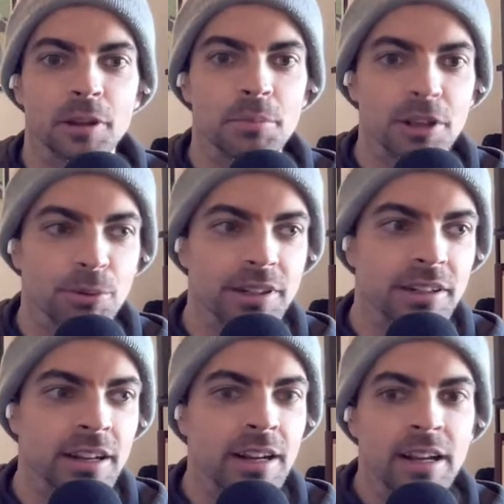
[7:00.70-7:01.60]
Mythwind,
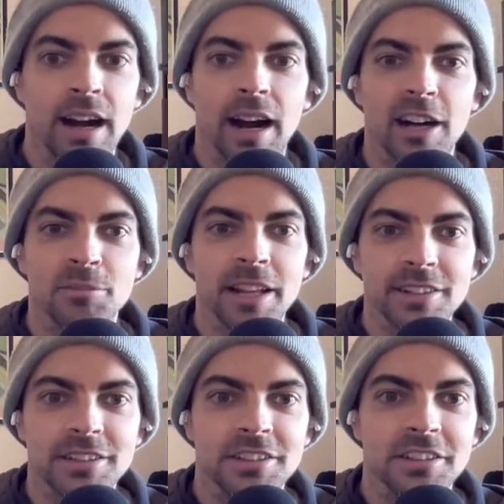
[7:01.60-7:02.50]

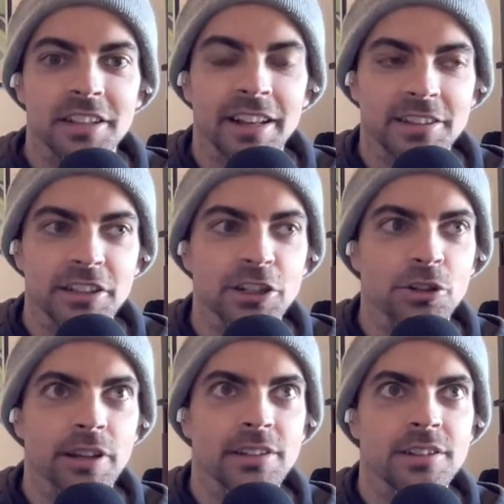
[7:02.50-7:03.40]
it's
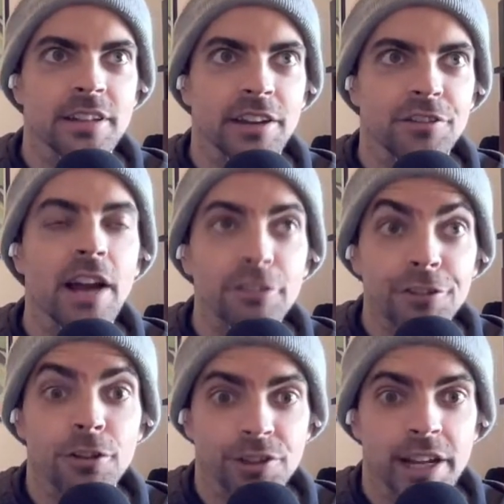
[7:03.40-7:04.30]
if you have a
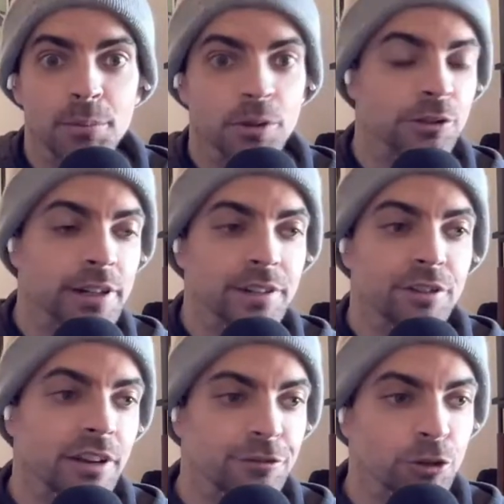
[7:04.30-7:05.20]
full table, right? If
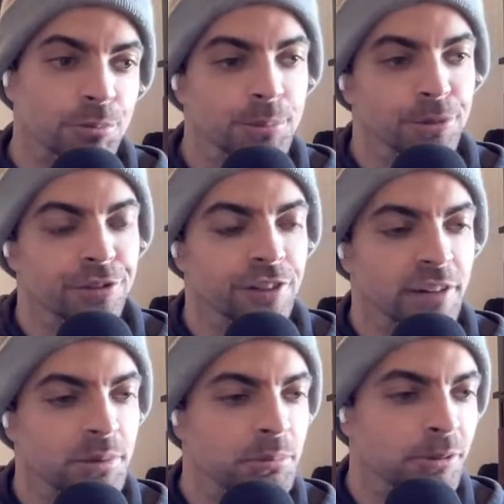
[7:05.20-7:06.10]
you have 4 people,
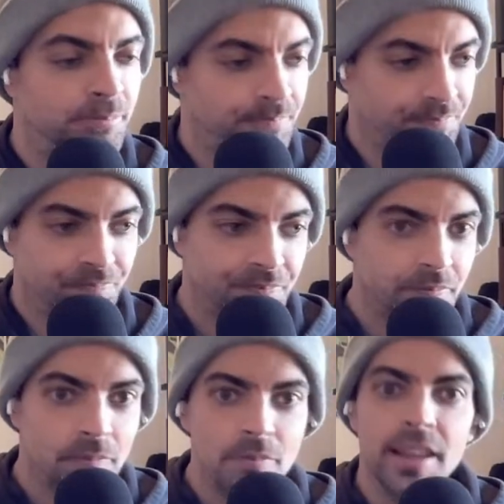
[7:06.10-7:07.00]
5 people,
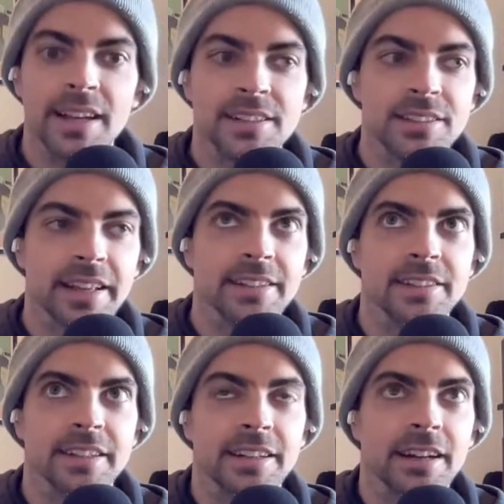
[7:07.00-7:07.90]
it's
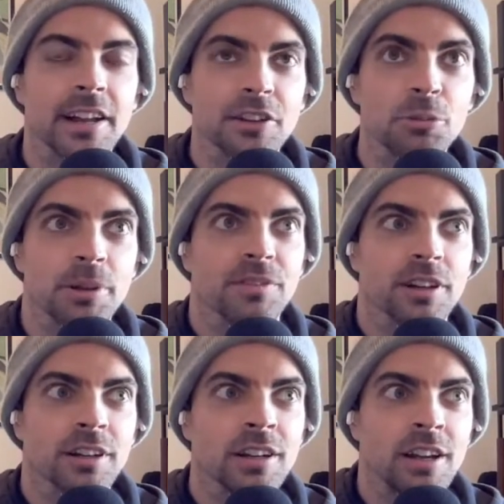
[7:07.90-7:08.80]
a little bit of
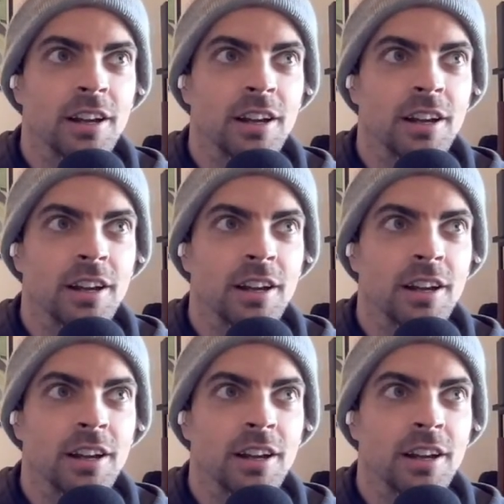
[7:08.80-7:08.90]
a